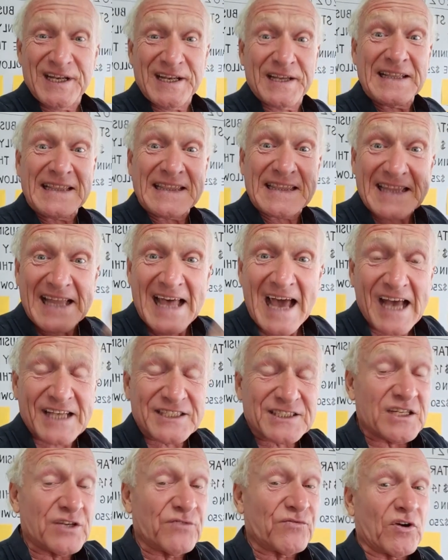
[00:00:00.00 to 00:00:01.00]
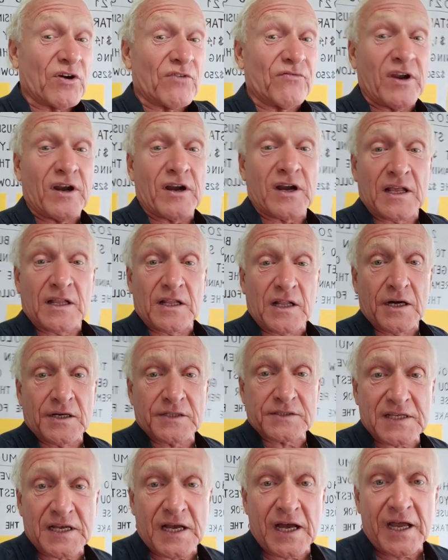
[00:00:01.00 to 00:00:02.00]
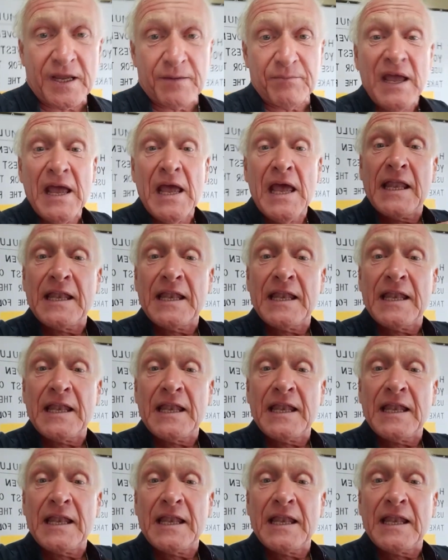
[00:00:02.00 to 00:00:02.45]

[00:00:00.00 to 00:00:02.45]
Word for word: it lasted for a very long time.